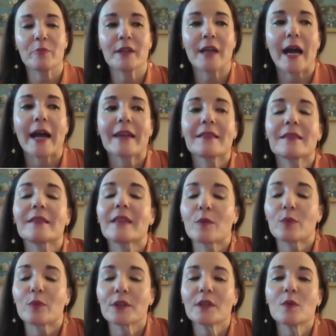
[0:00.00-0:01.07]
but they
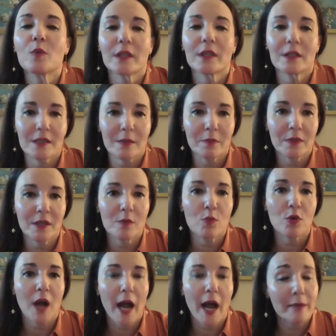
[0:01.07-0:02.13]
really wanted something
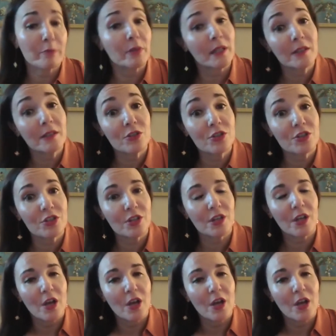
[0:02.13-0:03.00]
more high pitched,